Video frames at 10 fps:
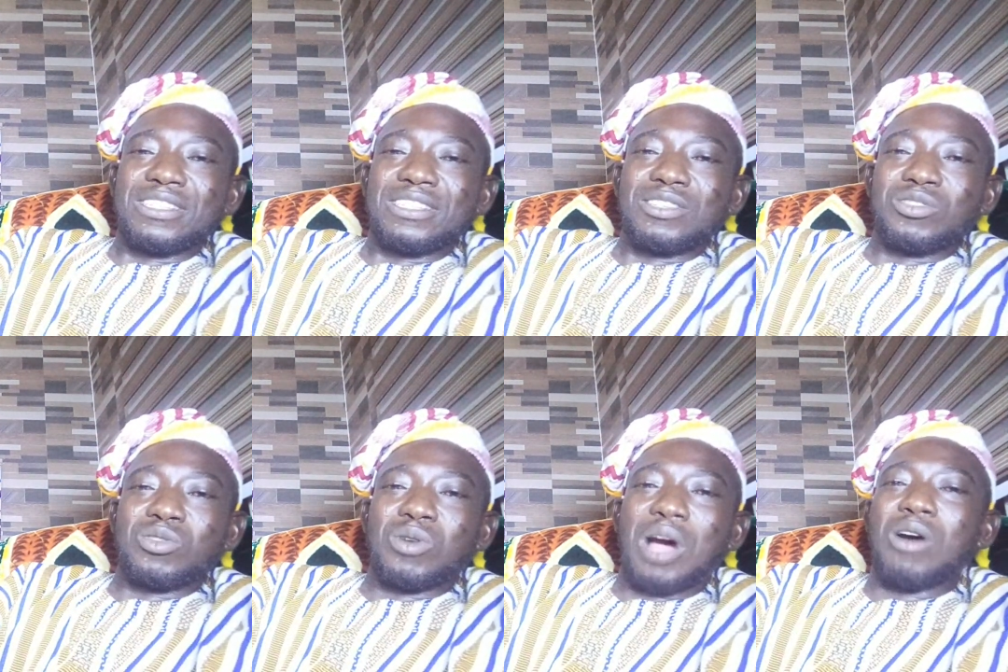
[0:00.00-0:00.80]

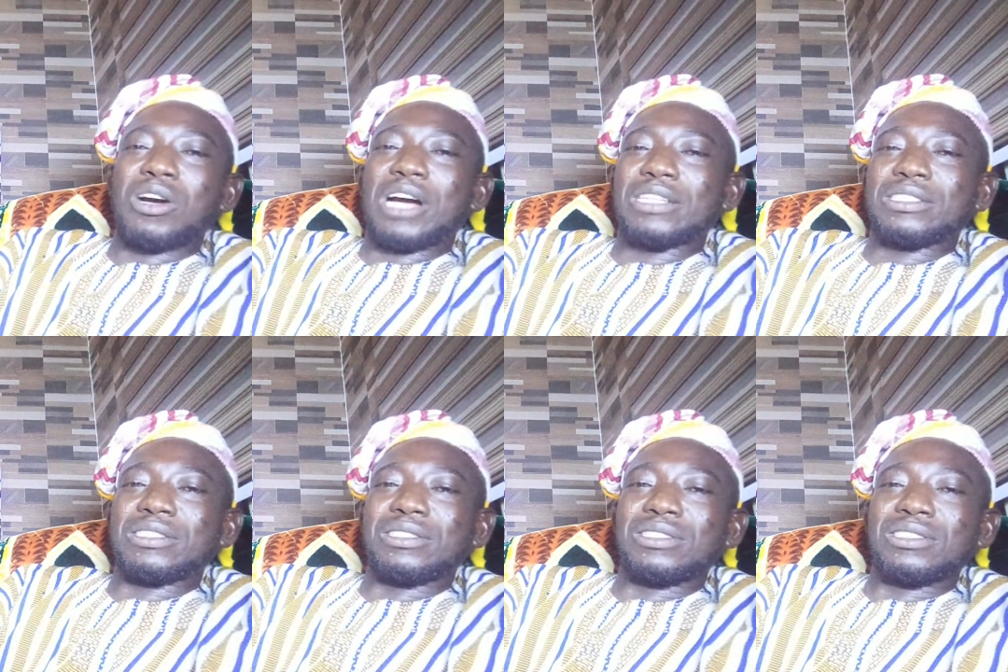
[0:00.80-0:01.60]
So how can
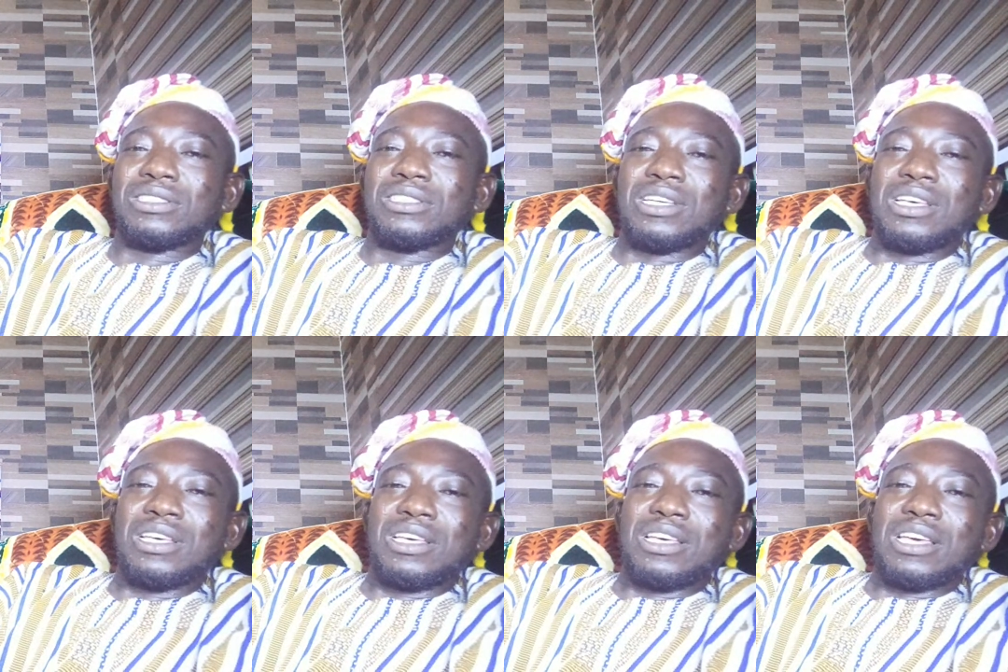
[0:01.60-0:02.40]

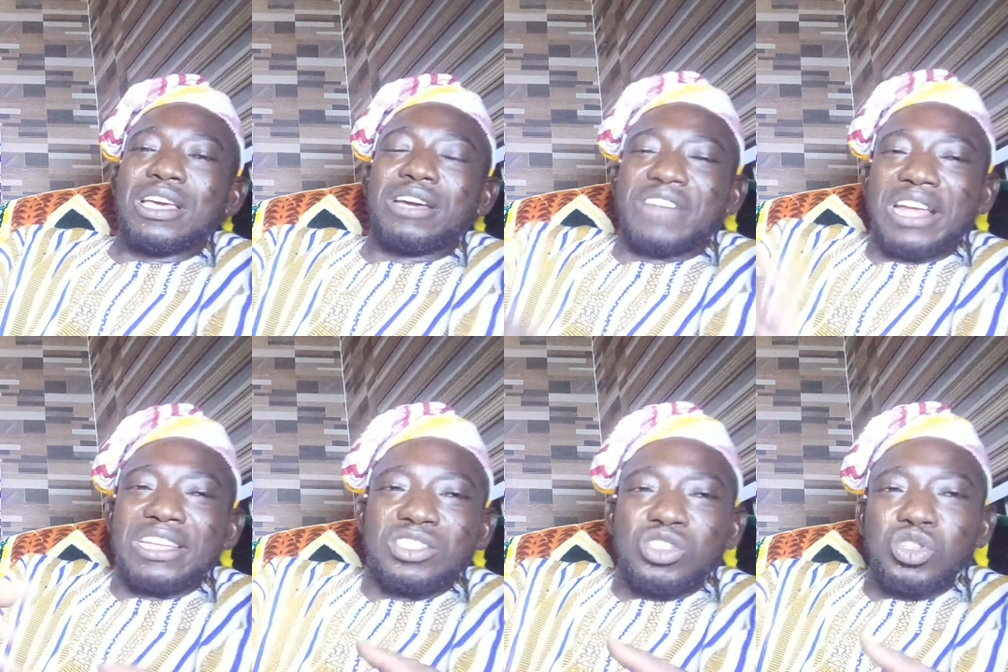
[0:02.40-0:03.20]
a
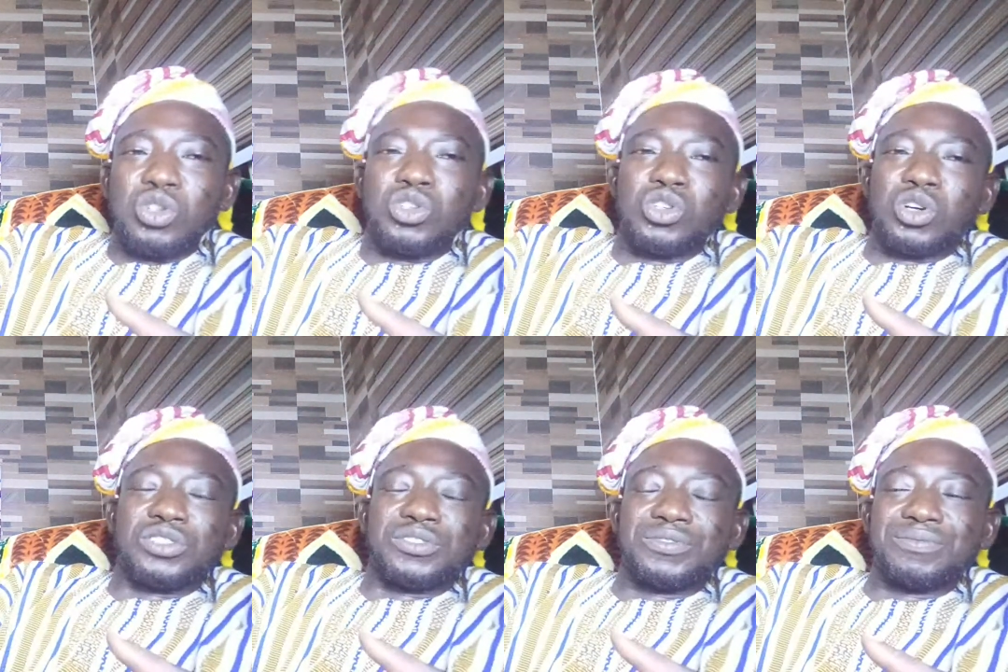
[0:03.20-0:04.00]
credit union
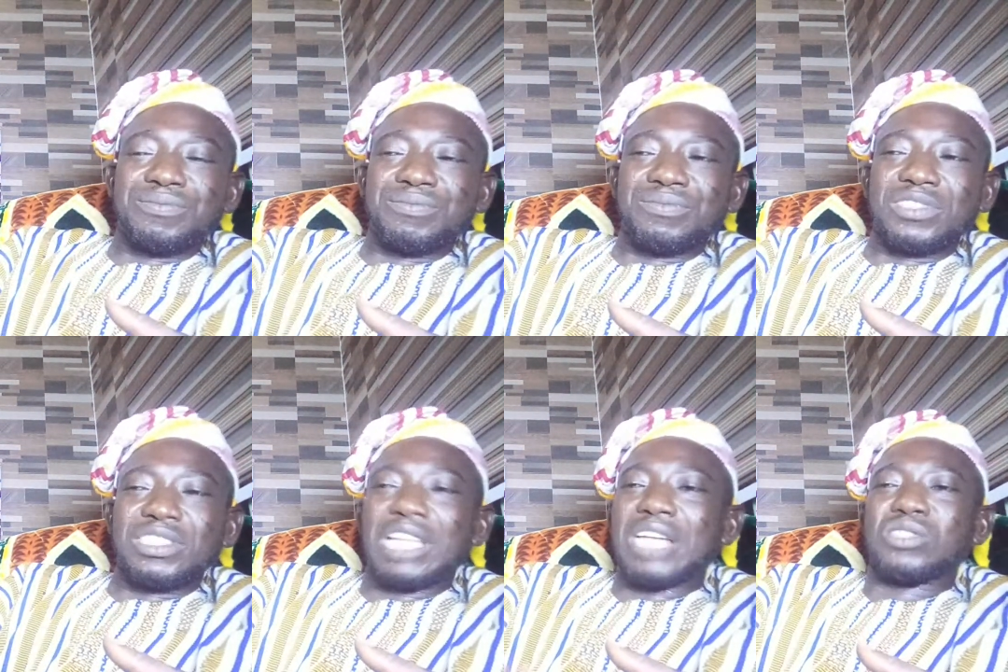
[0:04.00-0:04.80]

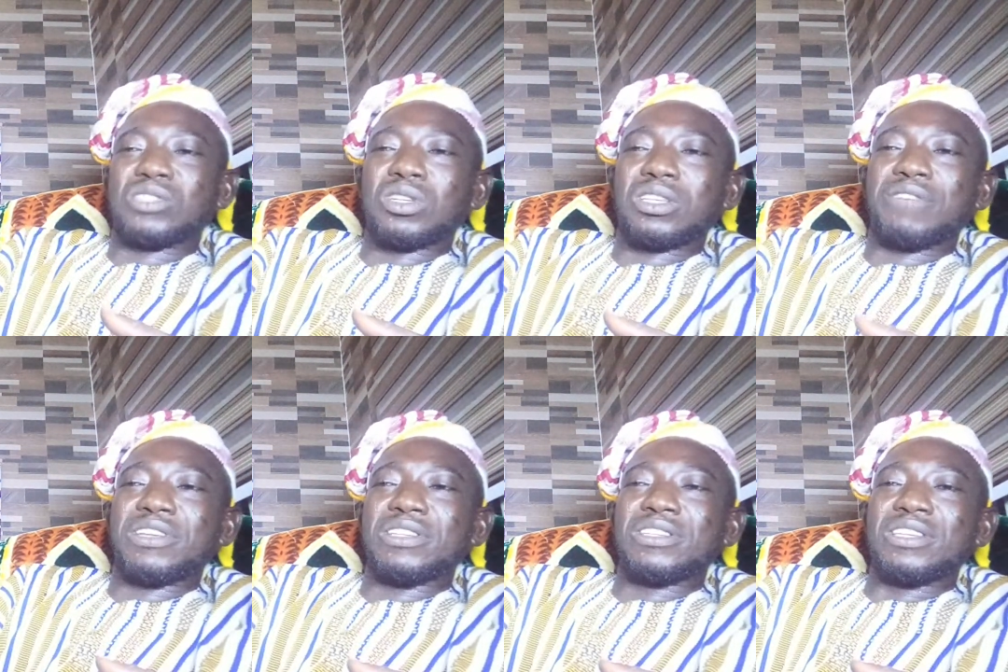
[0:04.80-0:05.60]
that is not
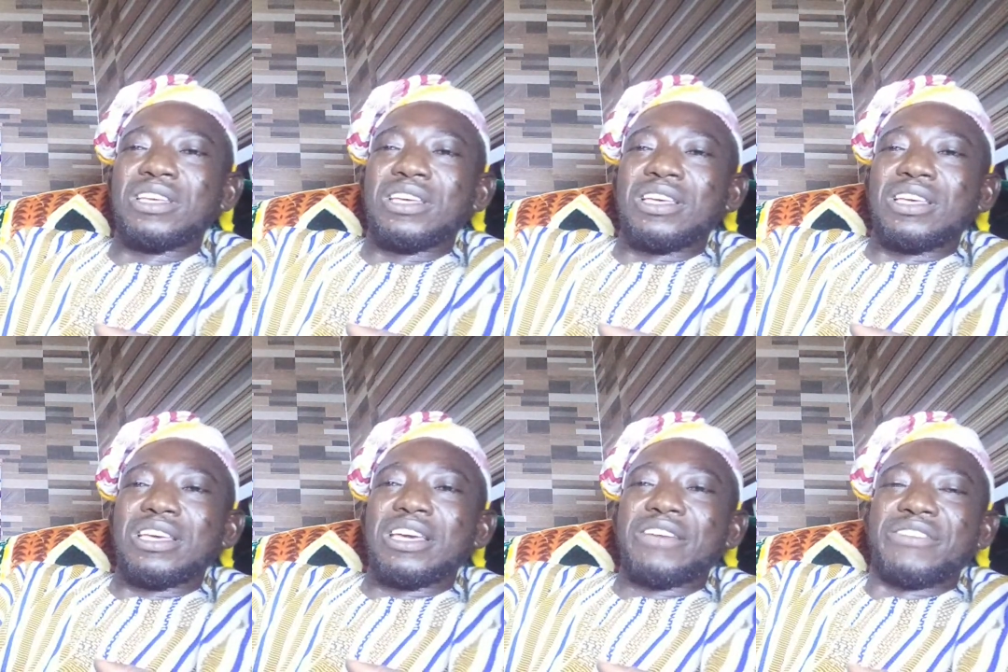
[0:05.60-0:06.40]
even
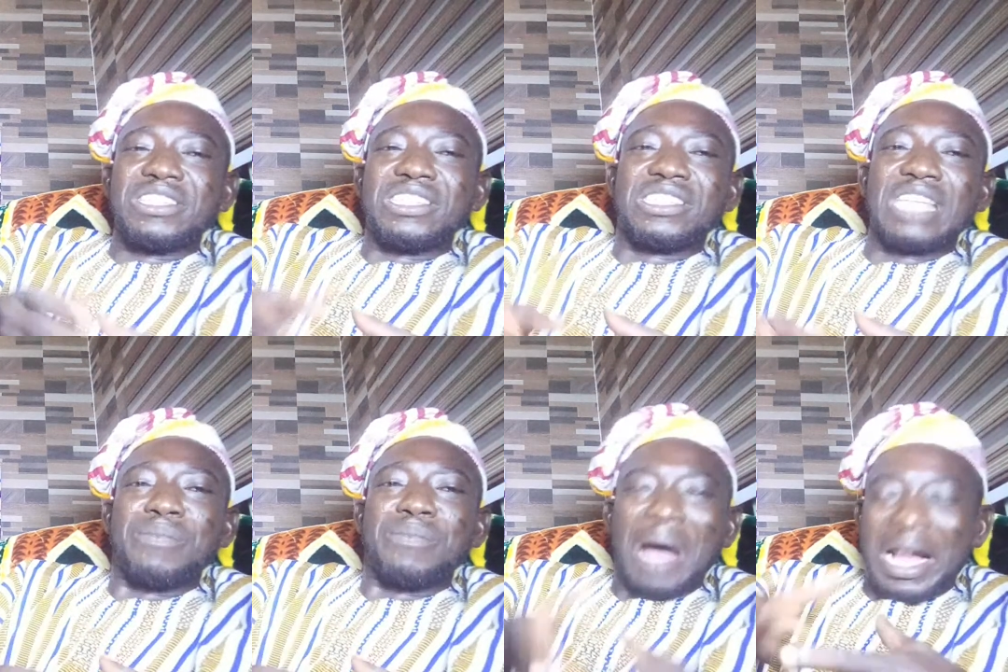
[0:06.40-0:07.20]
a
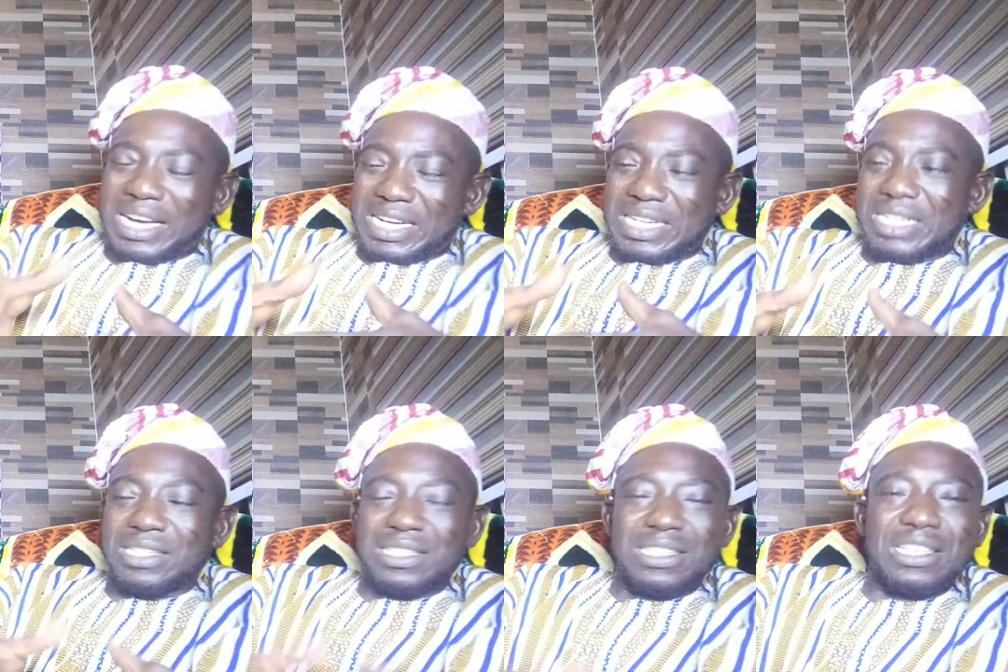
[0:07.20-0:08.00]
registered bank,
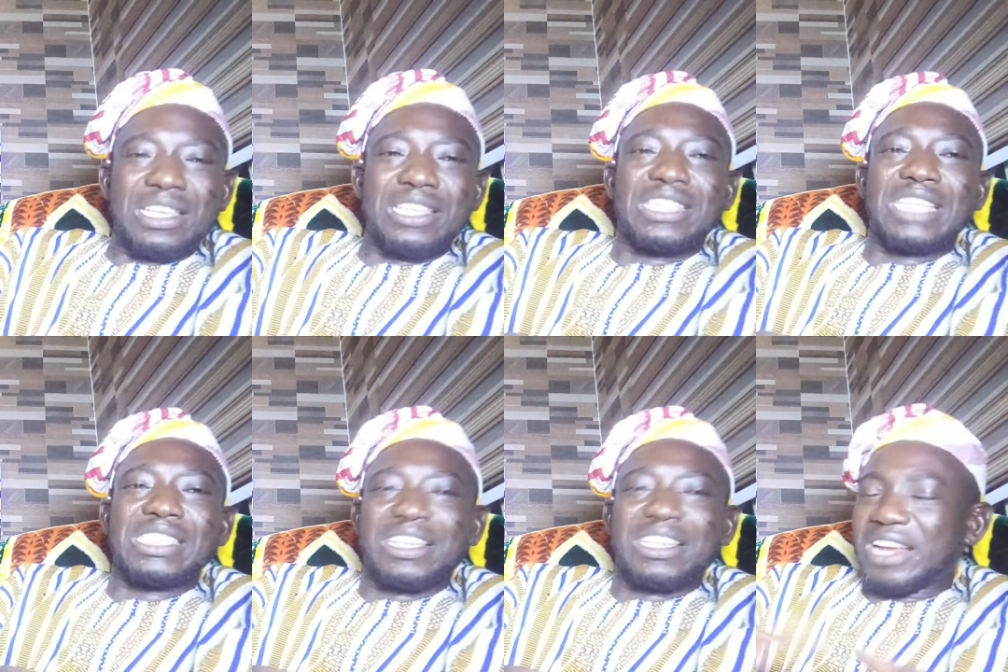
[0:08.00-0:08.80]
it's just
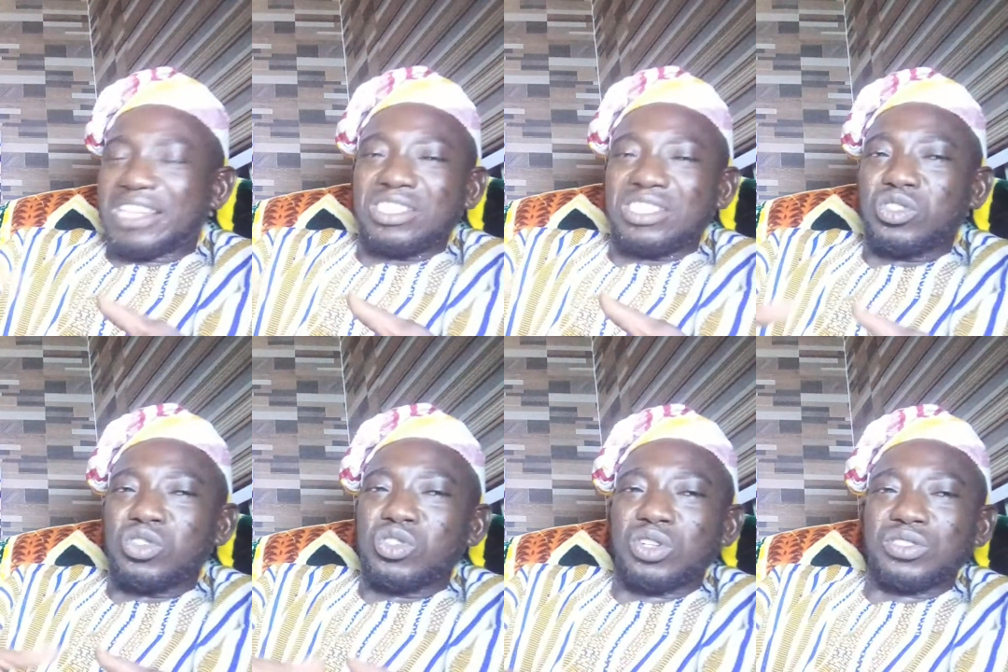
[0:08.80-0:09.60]
a credit
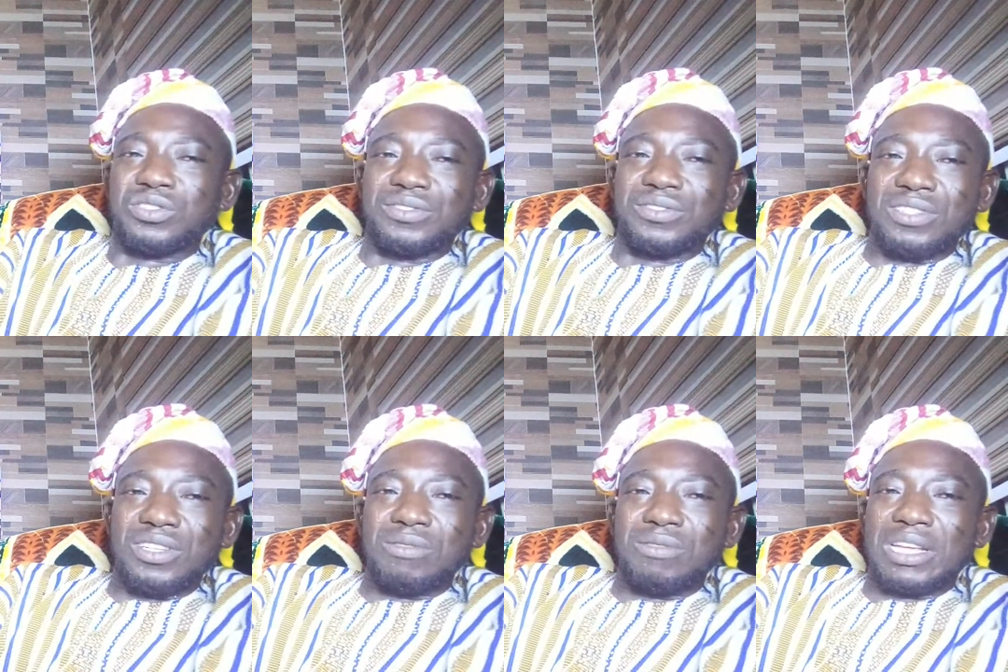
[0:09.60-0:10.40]
union,
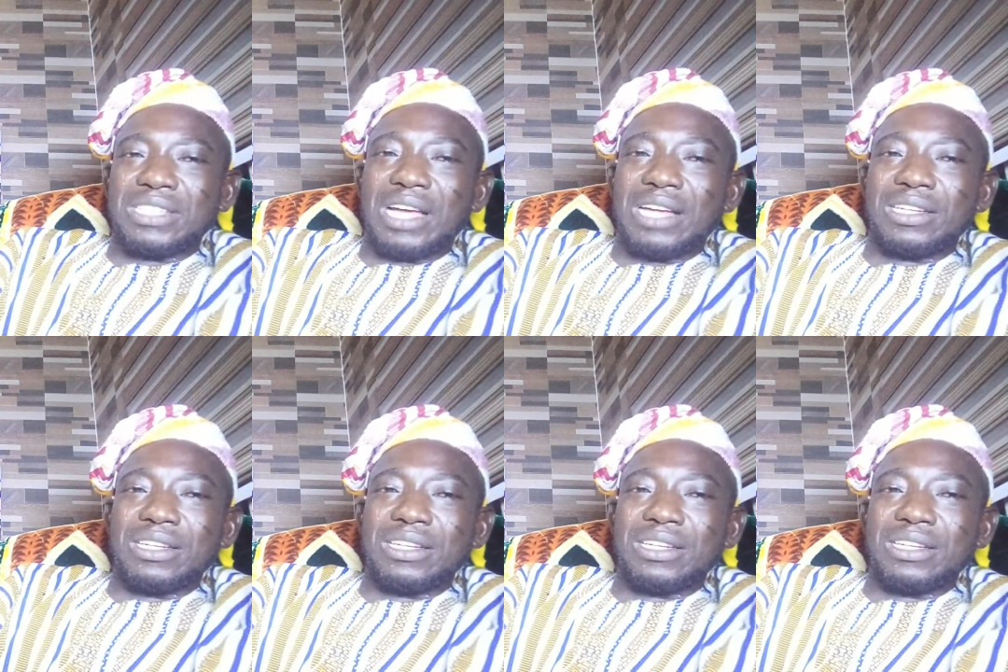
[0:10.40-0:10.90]
you understand?